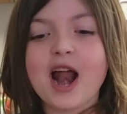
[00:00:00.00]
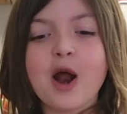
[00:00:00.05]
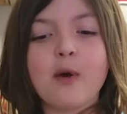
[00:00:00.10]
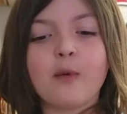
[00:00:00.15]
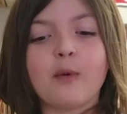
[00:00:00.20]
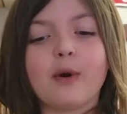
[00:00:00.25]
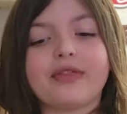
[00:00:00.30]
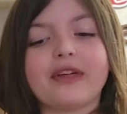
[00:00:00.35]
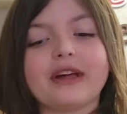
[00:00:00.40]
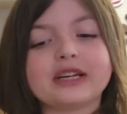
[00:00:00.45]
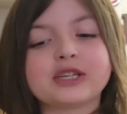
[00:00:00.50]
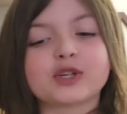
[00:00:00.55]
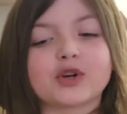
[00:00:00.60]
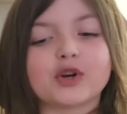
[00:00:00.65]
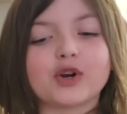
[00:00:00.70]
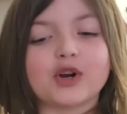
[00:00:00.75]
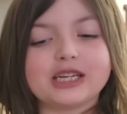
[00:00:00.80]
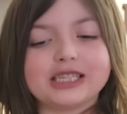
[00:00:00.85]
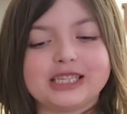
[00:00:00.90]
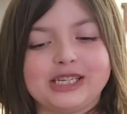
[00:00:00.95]
with a tr
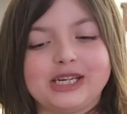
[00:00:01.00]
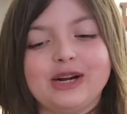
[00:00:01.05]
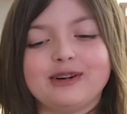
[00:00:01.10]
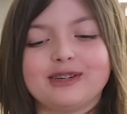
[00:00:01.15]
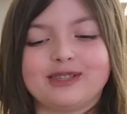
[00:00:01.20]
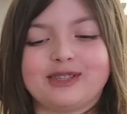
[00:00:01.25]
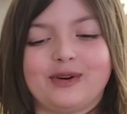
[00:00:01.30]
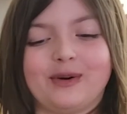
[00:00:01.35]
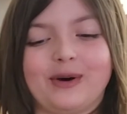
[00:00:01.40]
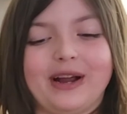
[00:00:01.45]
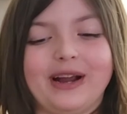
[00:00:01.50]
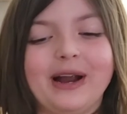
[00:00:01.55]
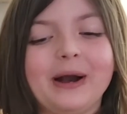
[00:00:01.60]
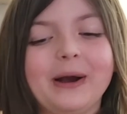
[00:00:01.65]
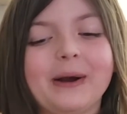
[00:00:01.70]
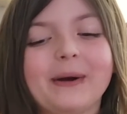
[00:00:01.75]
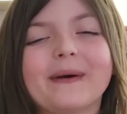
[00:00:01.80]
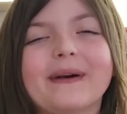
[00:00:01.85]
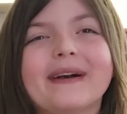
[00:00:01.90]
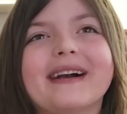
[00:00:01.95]
chew toy
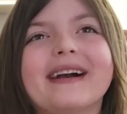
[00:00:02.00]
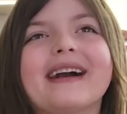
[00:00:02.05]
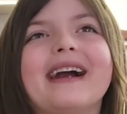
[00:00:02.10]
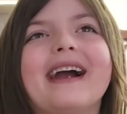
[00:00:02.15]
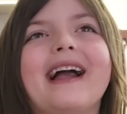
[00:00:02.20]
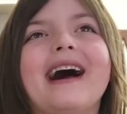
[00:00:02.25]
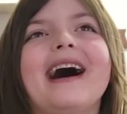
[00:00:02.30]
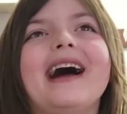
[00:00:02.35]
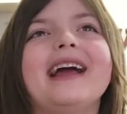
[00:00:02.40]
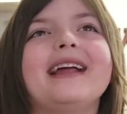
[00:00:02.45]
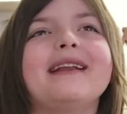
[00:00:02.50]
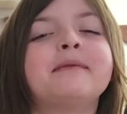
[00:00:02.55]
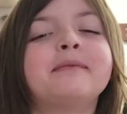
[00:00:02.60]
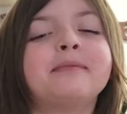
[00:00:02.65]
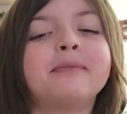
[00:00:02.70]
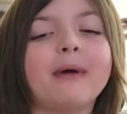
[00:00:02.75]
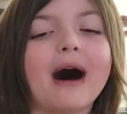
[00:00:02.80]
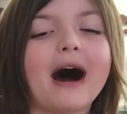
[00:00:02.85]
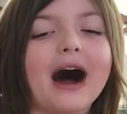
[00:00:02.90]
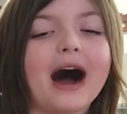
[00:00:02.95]
right
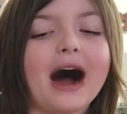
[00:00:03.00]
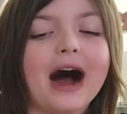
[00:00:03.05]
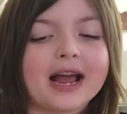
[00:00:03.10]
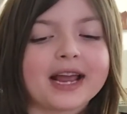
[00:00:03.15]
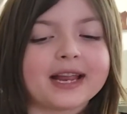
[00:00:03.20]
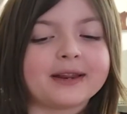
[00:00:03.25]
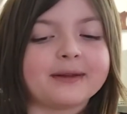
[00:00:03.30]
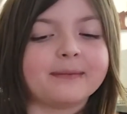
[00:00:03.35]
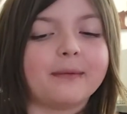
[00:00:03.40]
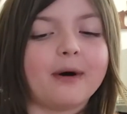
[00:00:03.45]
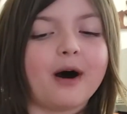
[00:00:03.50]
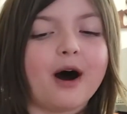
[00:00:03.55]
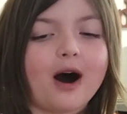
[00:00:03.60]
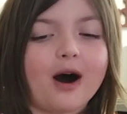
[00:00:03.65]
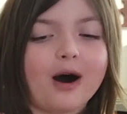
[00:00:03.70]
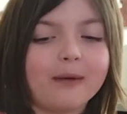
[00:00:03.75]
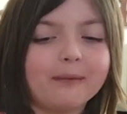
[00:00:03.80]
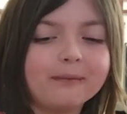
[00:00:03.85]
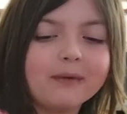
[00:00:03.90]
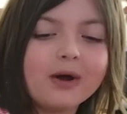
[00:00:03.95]
behind
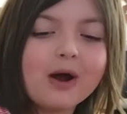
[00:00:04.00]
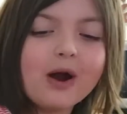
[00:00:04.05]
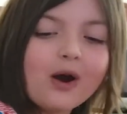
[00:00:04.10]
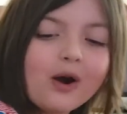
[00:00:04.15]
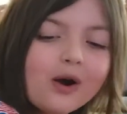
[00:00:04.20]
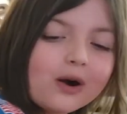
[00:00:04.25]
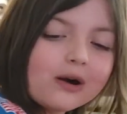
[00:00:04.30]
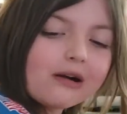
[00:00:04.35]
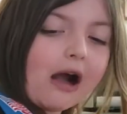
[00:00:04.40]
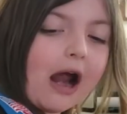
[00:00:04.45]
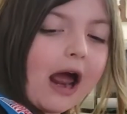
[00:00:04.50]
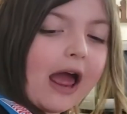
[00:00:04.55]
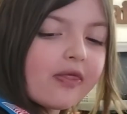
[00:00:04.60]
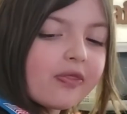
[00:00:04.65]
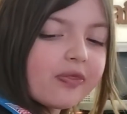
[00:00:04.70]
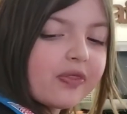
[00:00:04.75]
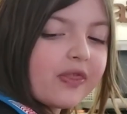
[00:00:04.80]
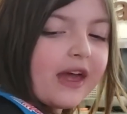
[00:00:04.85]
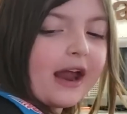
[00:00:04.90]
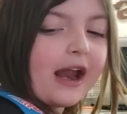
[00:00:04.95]
Mom, right
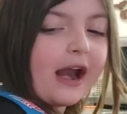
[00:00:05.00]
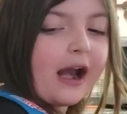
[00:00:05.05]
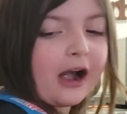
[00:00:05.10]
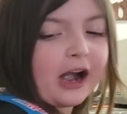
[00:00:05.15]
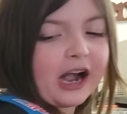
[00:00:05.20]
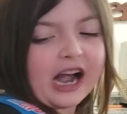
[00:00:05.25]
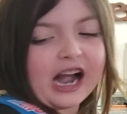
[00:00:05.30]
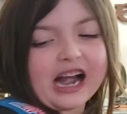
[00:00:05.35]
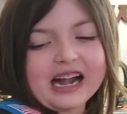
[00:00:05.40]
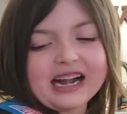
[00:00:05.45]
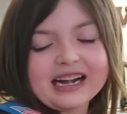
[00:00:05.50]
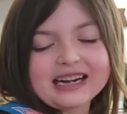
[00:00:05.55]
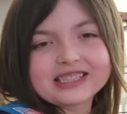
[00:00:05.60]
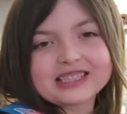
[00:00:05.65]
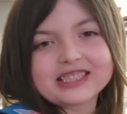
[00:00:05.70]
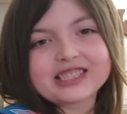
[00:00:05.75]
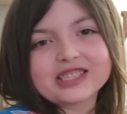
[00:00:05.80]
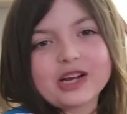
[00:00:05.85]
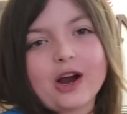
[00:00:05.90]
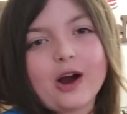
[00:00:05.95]
there.
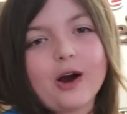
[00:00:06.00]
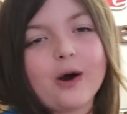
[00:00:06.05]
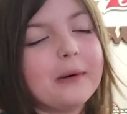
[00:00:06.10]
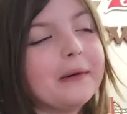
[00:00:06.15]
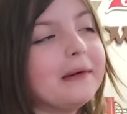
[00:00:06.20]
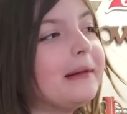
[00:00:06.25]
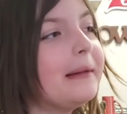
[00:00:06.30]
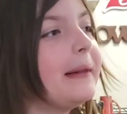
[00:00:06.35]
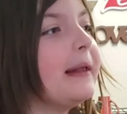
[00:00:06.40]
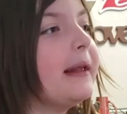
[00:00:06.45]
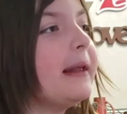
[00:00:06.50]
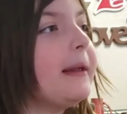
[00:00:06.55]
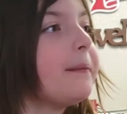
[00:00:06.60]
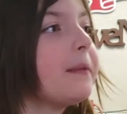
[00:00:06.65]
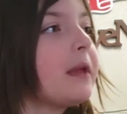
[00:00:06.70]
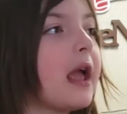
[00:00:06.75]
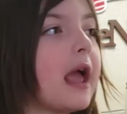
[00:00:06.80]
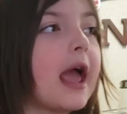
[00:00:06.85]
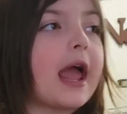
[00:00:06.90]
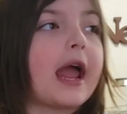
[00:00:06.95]
So,
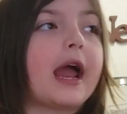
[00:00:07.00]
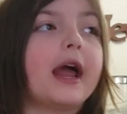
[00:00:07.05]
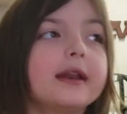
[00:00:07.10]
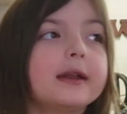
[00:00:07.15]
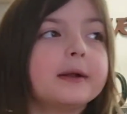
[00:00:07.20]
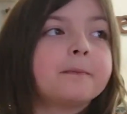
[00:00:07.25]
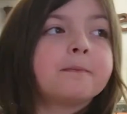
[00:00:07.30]
and